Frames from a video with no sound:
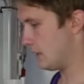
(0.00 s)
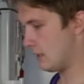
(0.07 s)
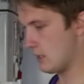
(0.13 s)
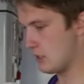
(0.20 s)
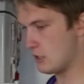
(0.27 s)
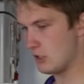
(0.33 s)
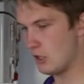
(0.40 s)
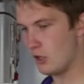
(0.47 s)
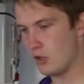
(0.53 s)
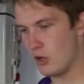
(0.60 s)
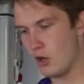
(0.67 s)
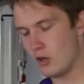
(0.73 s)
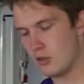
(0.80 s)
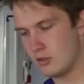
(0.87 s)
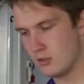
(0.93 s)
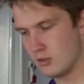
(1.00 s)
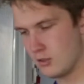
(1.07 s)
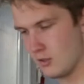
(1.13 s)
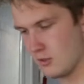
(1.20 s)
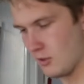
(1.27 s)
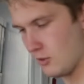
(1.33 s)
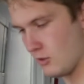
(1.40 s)
that's not hot,
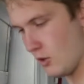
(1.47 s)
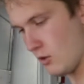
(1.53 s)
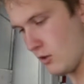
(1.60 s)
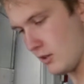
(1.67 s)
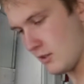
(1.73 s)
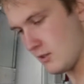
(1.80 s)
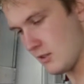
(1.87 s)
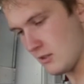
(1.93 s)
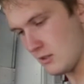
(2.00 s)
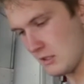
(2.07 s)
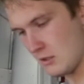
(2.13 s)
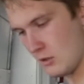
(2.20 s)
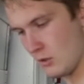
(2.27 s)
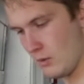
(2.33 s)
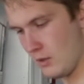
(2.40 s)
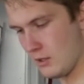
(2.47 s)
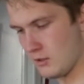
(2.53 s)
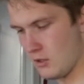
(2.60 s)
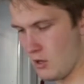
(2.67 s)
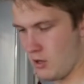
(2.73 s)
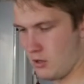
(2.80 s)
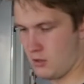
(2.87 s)
because I don't think it says to do it while
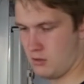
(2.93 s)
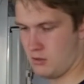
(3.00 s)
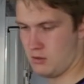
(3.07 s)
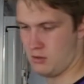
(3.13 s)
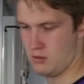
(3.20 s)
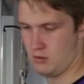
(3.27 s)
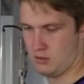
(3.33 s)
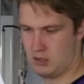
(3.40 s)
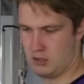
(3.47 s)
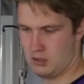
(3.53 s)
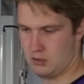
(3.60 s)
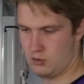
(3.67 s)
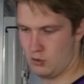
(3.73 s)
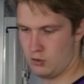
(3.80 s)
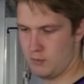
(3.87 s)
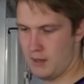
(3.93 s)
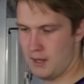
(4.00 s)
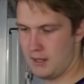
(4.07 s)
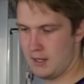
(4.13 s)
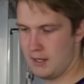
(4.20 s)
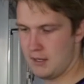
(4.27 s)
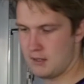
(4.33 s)
it's hot.
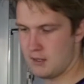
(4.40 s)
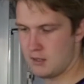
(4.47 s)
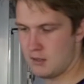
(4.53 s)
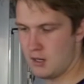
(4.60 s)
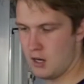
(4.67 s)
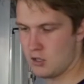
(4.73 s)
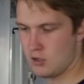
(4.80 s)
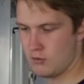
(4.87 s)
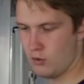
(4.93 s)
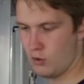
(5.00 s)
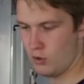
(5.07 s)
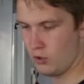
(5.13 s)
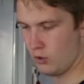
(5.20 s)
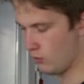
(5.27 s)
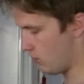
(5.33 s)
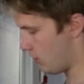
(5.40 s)
Saucepan, heat a dash of oil.